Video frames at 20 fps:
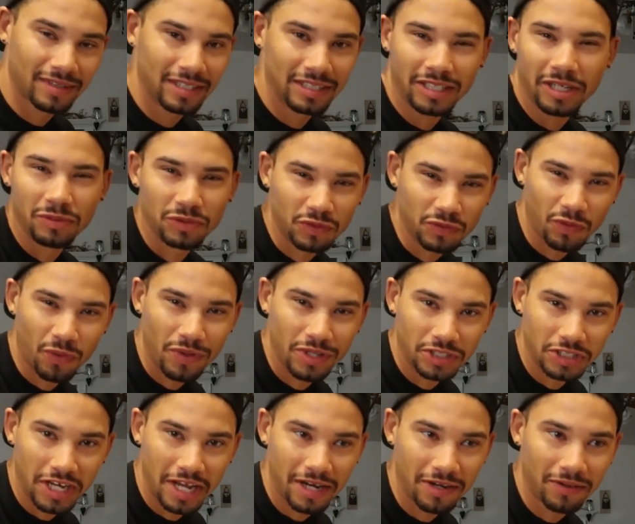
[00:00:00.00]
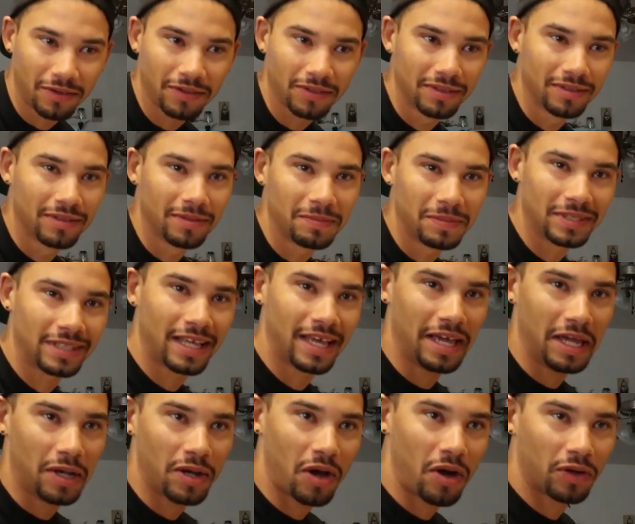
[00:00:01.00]
he said it was for the channel, but
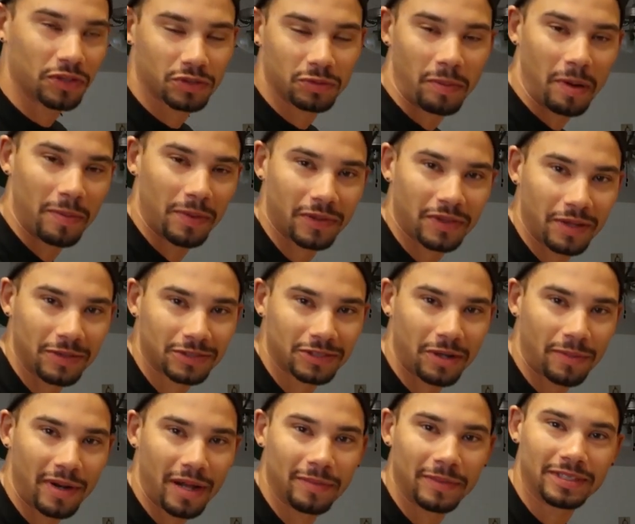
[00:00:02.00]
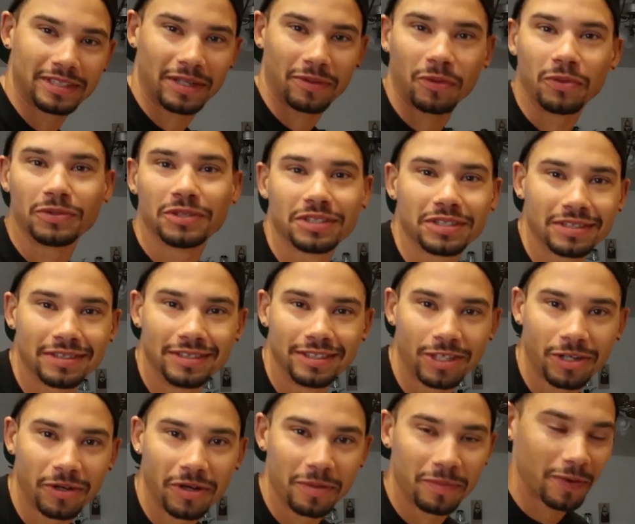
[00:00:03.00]
then also my birthday was coming up. He's like, well, just
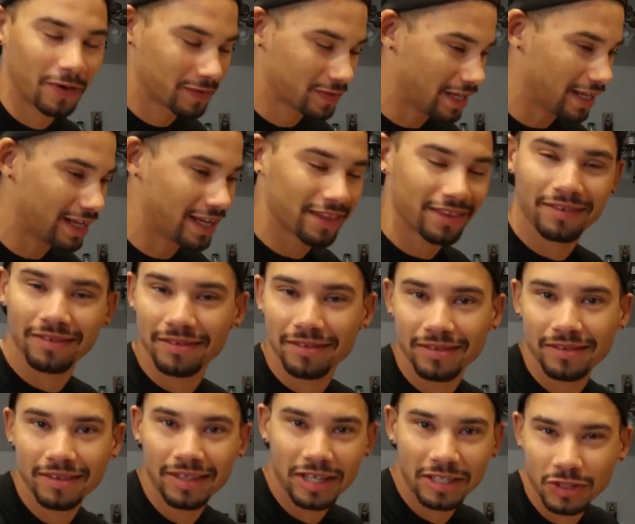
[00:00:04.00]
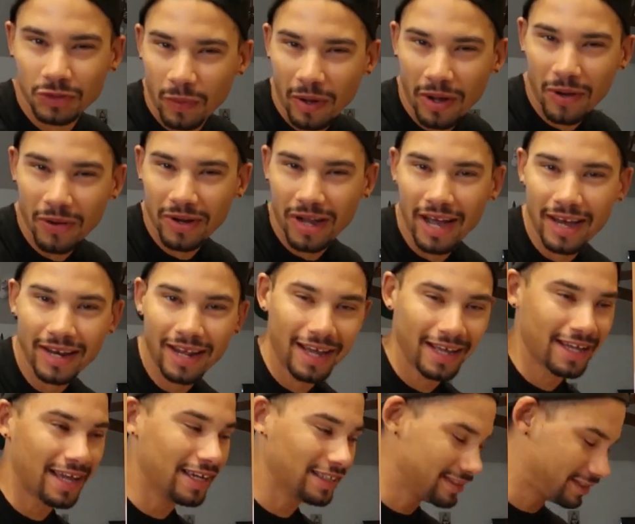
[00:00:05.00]
consider it a birthday gift as well, kinda, I
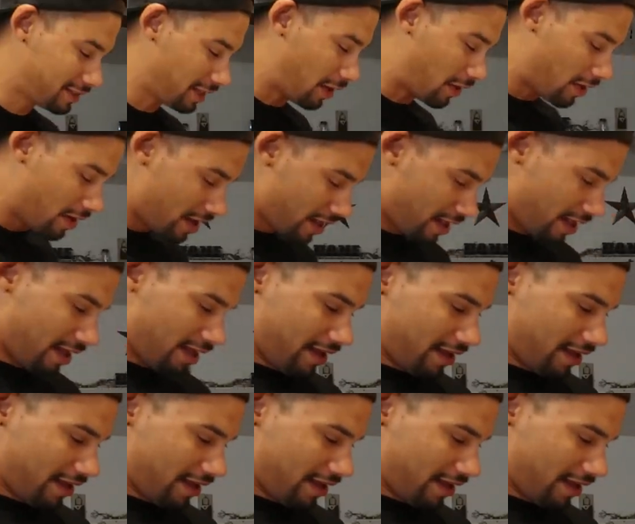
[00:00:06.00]
guess. So